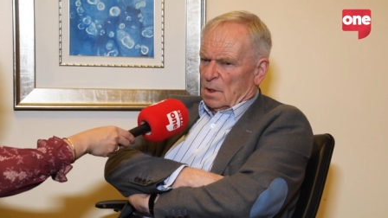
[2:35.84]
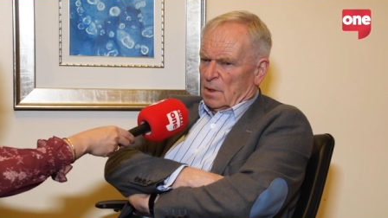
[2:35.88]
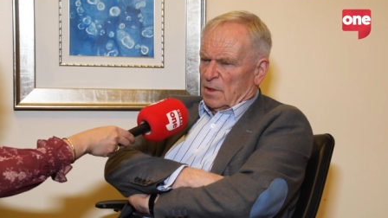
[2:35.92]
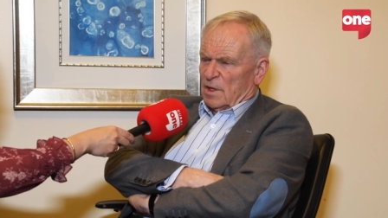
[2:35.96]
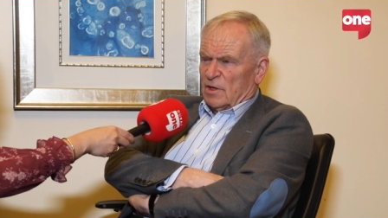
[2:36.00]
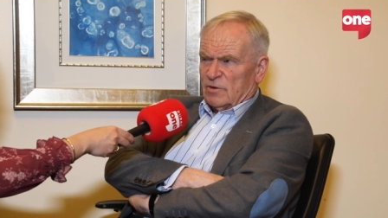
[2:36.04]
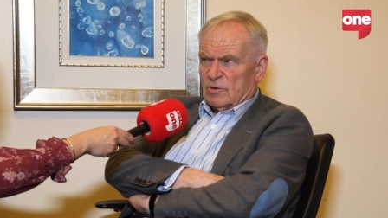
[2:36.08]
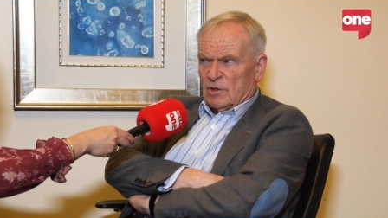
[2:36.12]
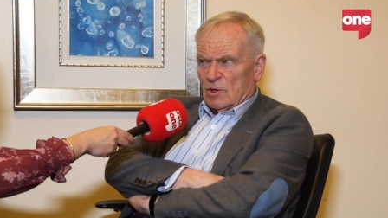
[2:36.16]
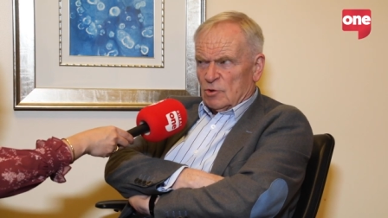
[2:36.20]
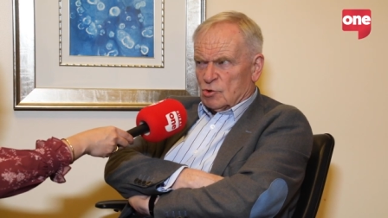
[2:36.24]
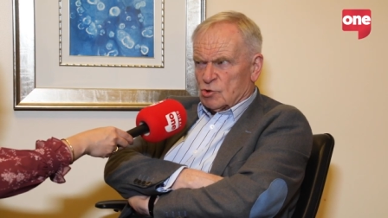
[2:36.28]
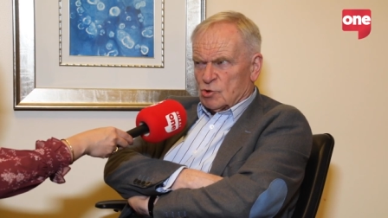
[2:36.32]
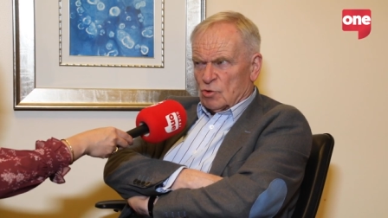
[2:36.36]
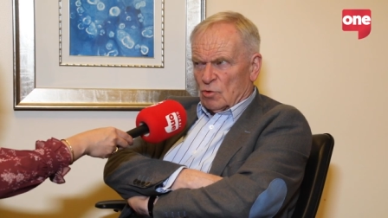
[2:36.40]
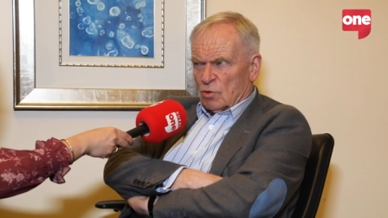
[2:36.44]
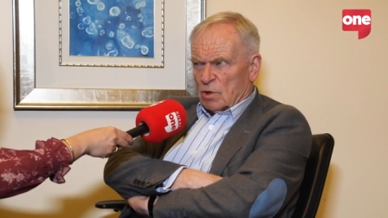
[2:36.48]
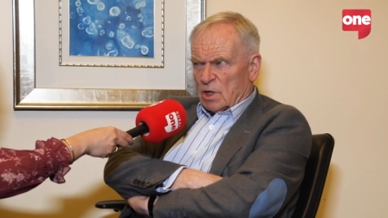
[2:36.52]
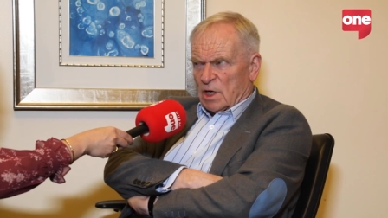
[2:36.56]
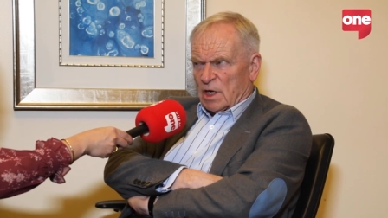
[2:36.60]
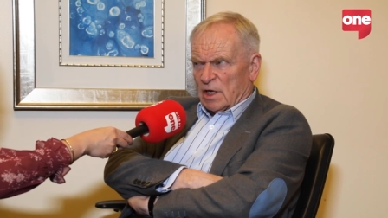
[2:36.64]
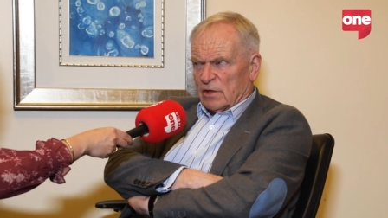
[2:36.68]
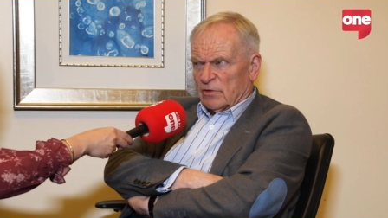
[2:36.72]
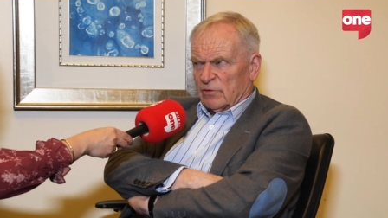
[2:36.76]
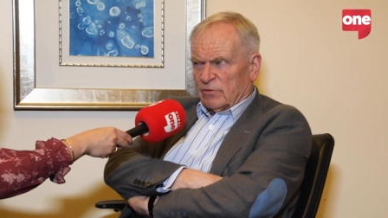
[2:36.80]
There's no
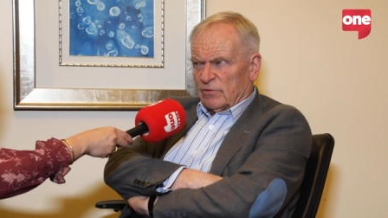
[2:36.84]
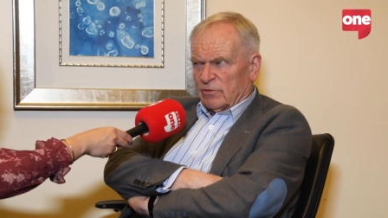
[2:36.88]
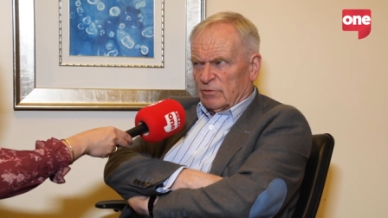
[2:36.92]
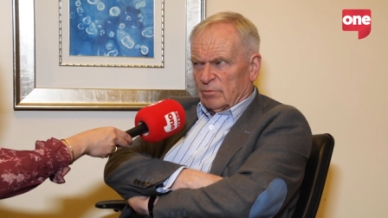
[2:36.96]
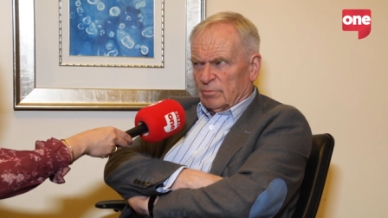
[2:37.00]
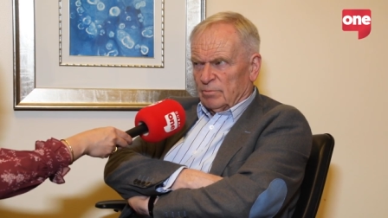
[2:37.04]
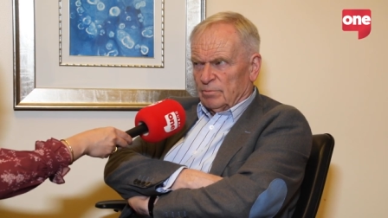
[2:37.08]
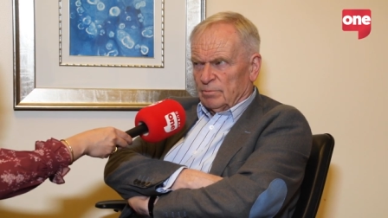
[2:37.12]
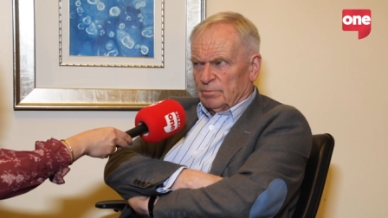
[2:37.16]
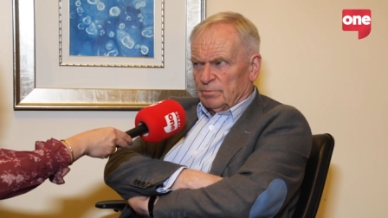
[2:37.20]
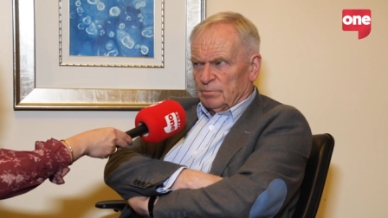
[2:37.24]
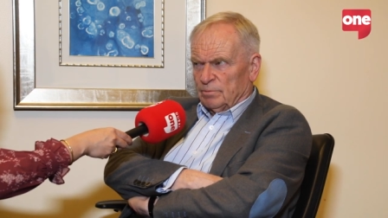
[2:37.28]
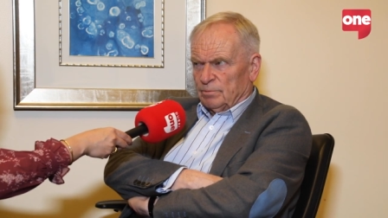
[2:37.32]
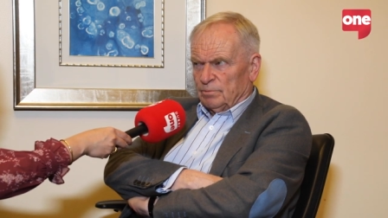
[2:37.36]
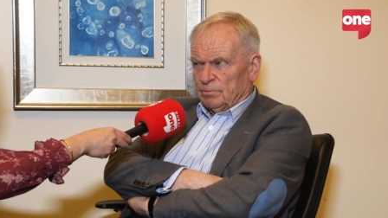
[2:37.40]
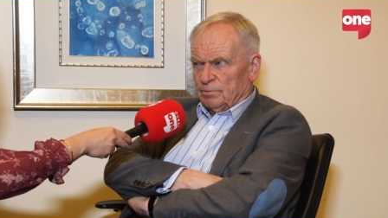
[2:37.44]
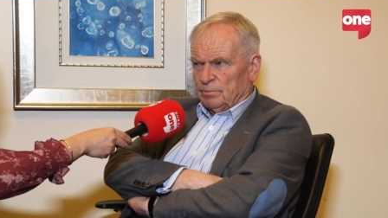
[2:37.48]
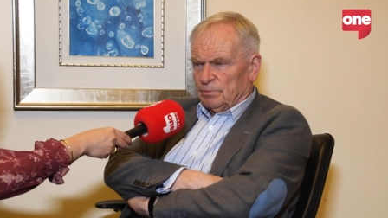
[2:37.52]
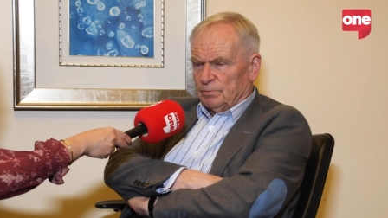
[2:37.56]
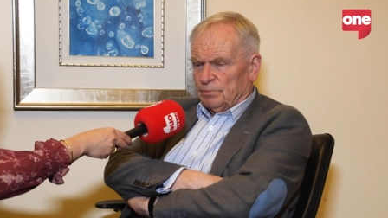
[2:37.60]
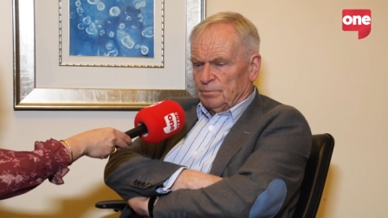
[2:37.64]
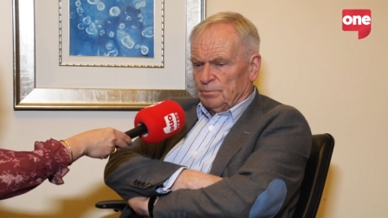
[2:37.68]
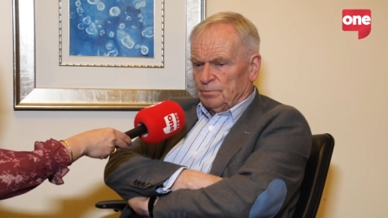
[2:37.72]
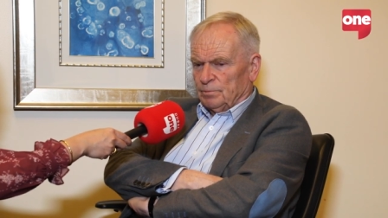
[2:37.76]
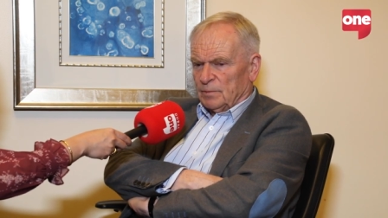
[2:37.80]
shortcuts.
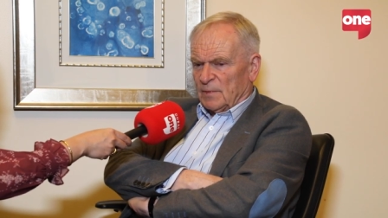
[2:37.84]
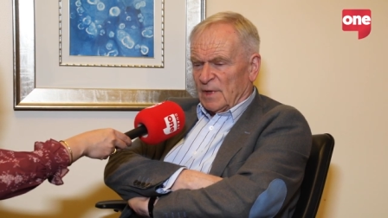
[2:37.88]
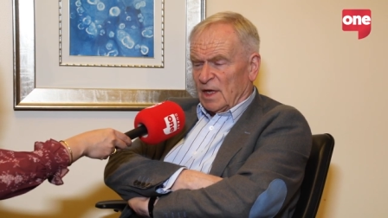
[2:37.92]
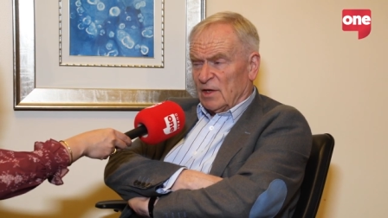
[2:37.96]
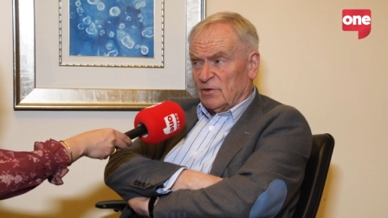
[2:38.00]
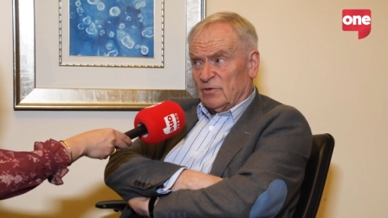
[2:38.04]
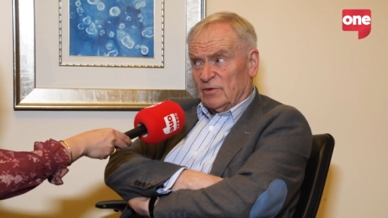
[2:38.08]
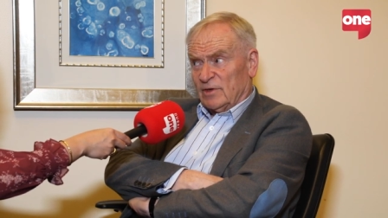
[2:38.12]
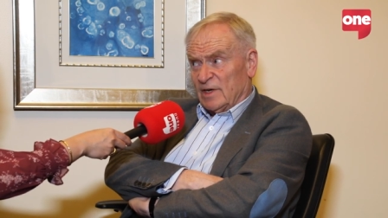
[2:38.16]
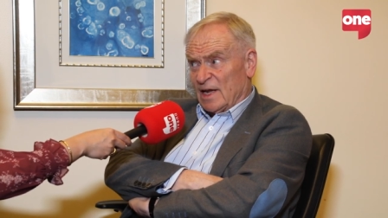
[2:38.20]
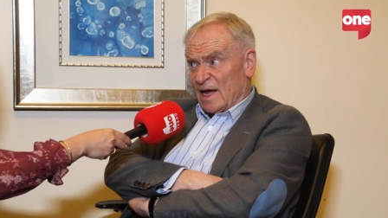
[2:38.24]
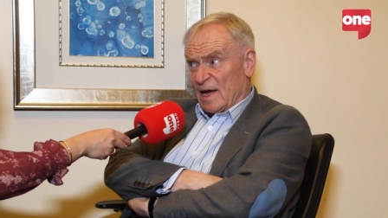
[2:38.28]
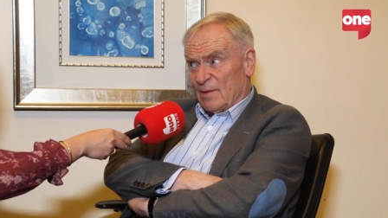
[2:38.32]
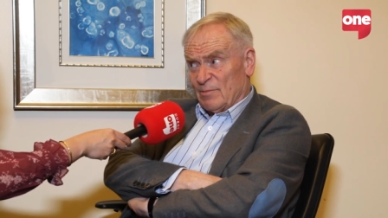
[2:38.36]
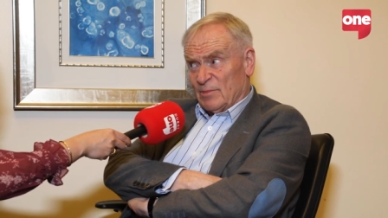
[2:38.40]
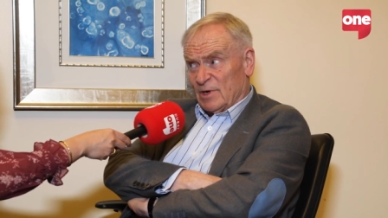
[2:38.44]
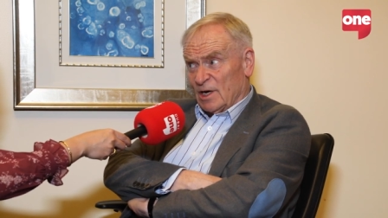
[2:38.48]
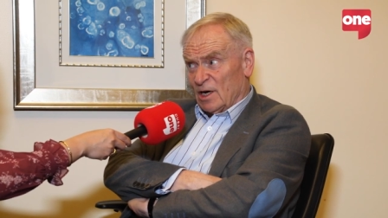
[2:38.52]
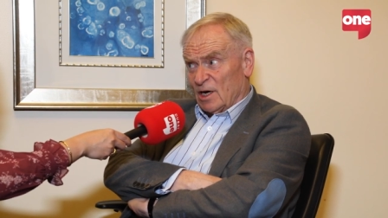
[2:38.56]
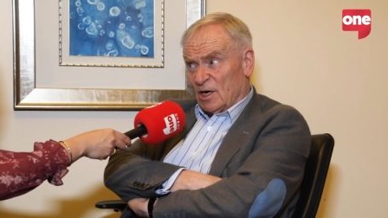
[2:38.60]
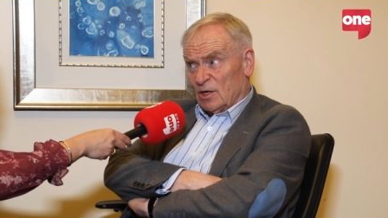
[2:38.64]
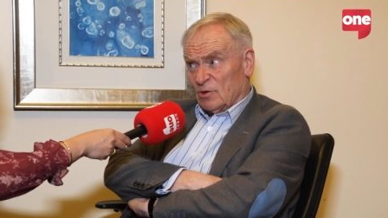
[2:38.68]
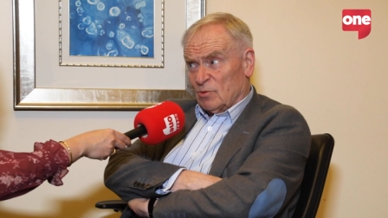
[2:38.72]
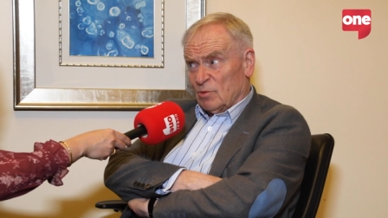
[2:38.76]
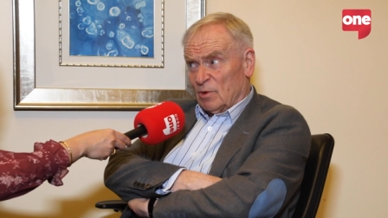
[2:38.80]
It's damned
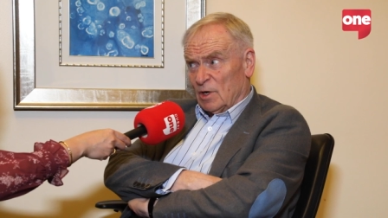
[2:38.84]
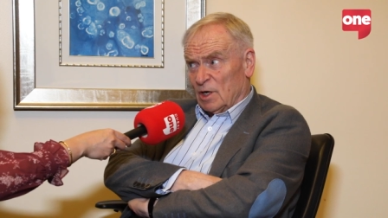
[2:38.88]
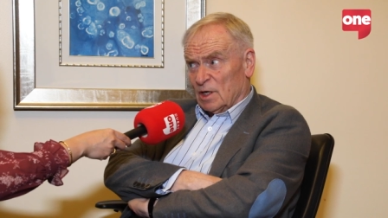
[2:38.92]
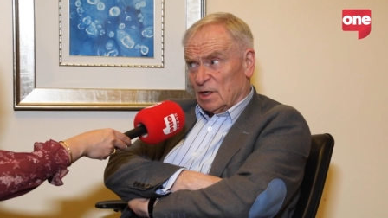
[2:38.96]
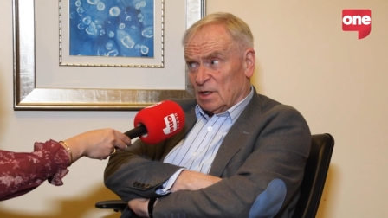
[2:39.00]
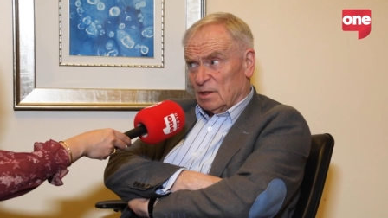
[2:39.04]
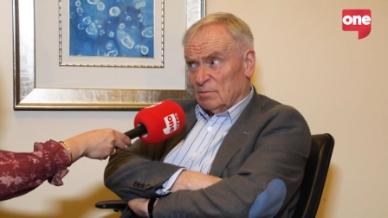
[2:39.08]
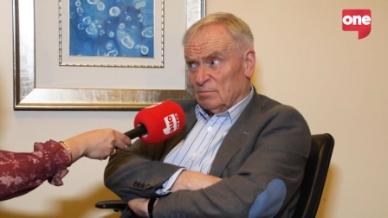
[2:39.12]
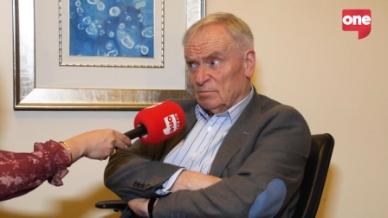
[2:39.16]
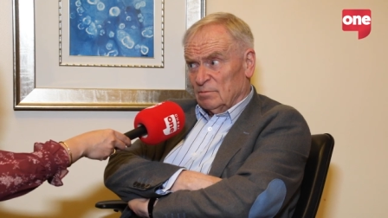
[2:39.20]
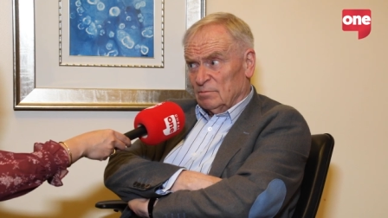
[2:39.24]
hard work.